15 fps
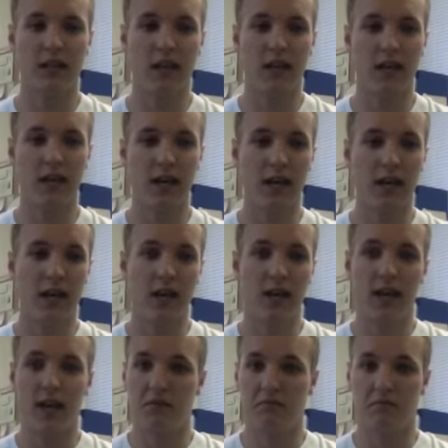and
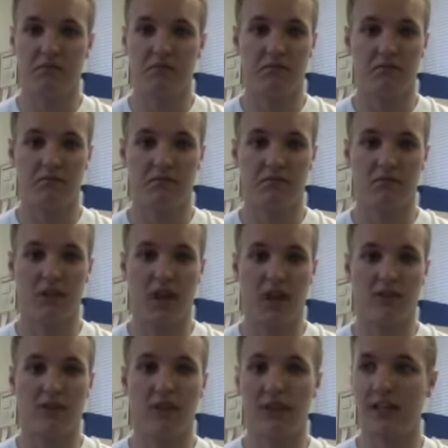
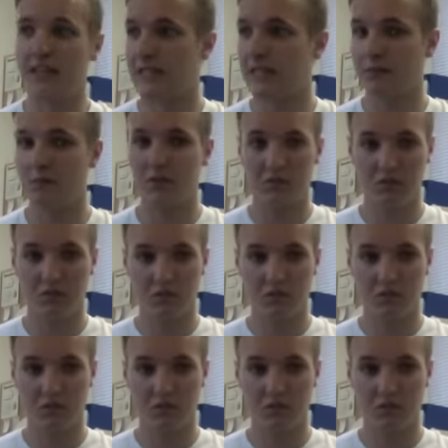everything seems